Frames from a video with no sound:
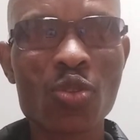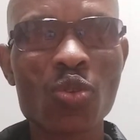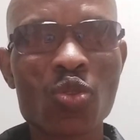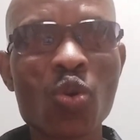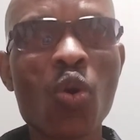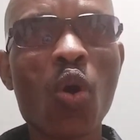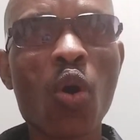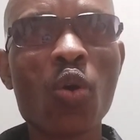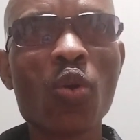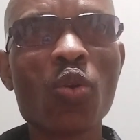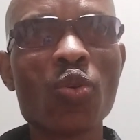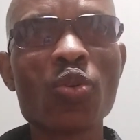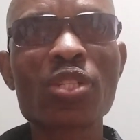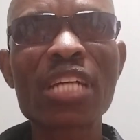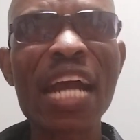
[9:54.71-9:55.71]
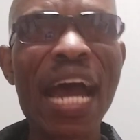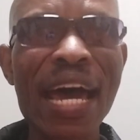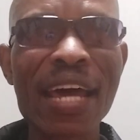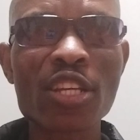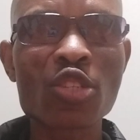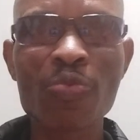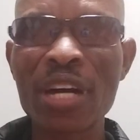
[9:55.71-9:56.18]
do all those
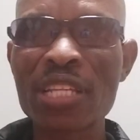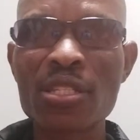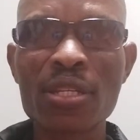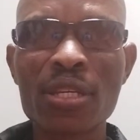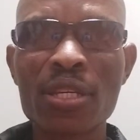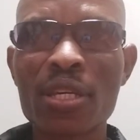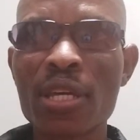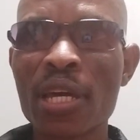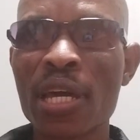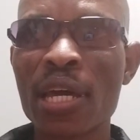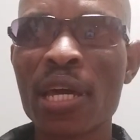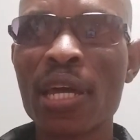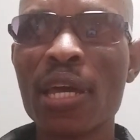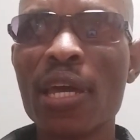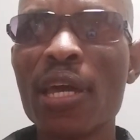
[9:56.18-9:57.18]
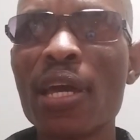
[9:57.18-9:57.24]
charismatic